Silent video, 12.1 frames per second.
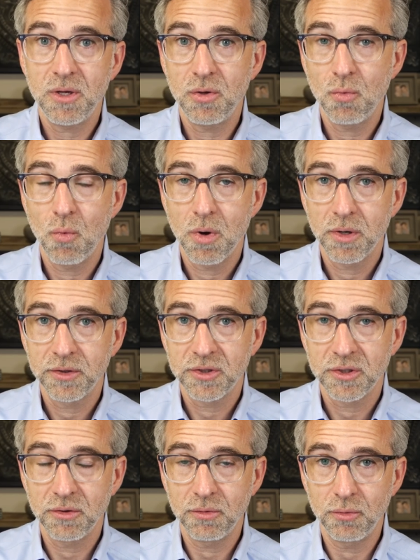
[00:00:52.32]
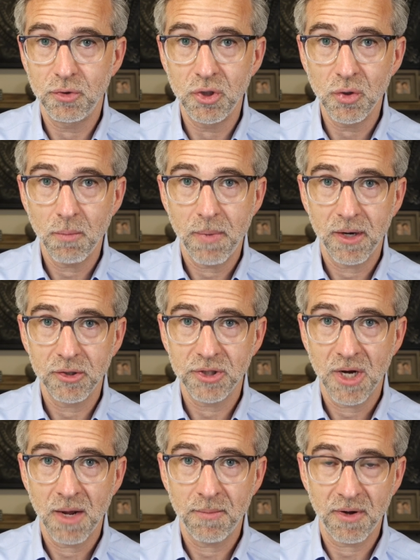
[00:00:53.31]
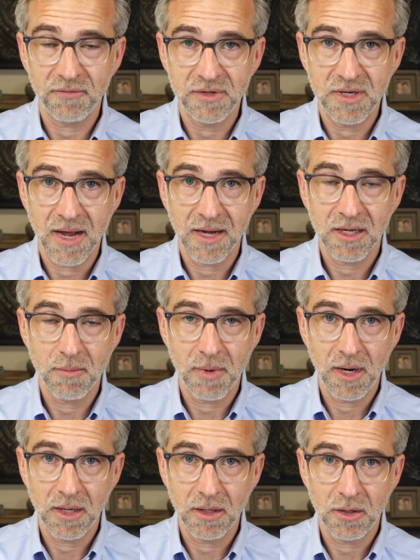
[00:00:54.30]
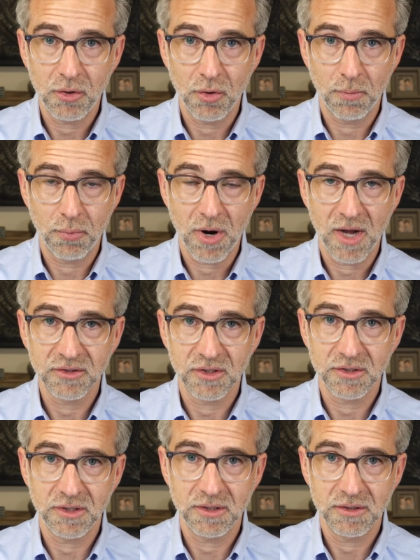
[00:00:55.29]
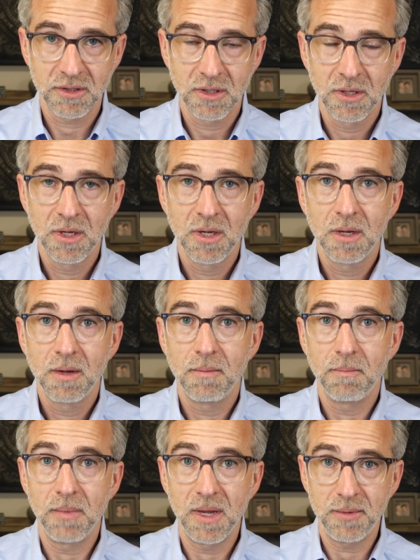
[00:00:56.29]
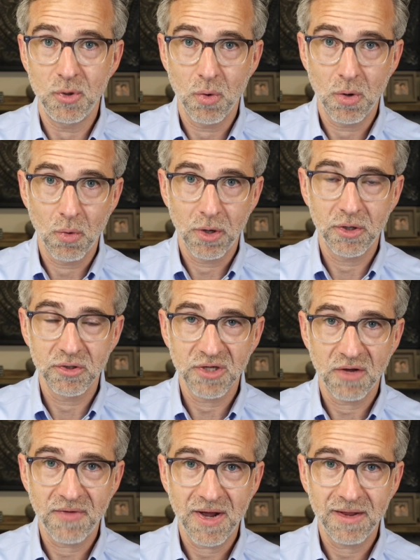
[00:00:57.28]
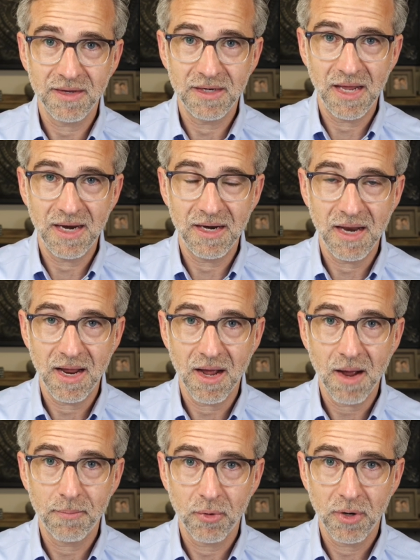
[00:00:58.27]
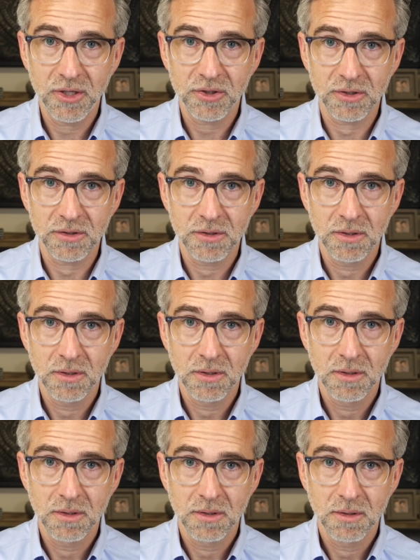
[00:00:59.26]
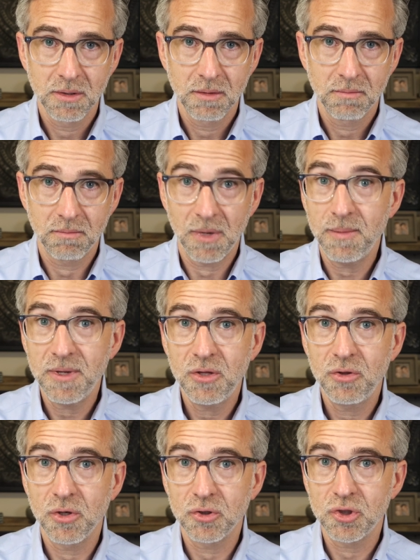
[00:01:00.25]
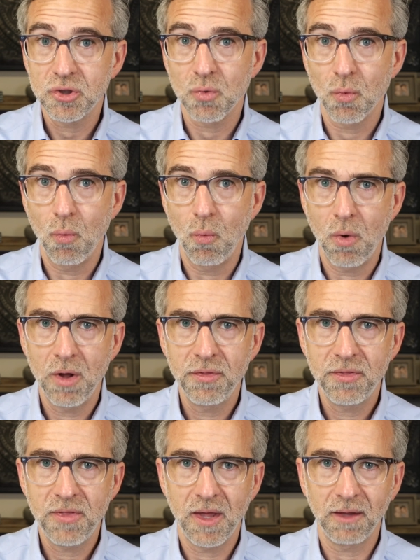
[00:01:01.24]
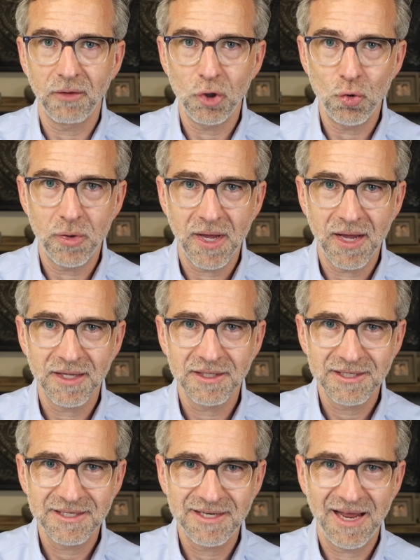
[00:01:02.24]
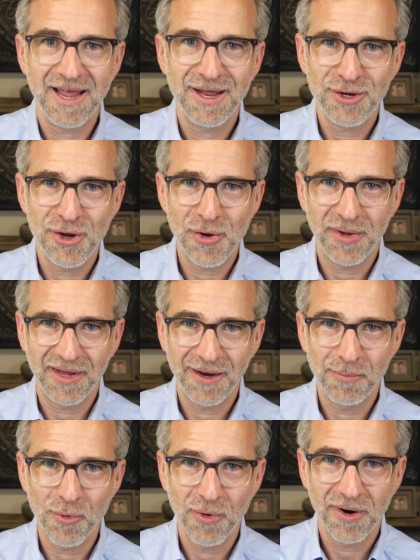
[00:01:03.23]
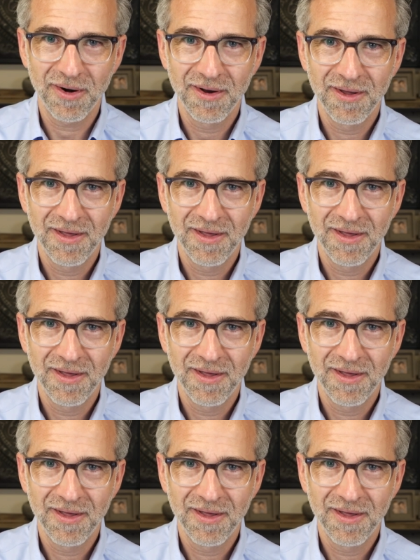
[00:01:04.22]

you want to do a better job of documenting your processes. Maybe you want to work yourself out of the day-to-day operations. Maybe there's just one thing that you can't stand doing anymore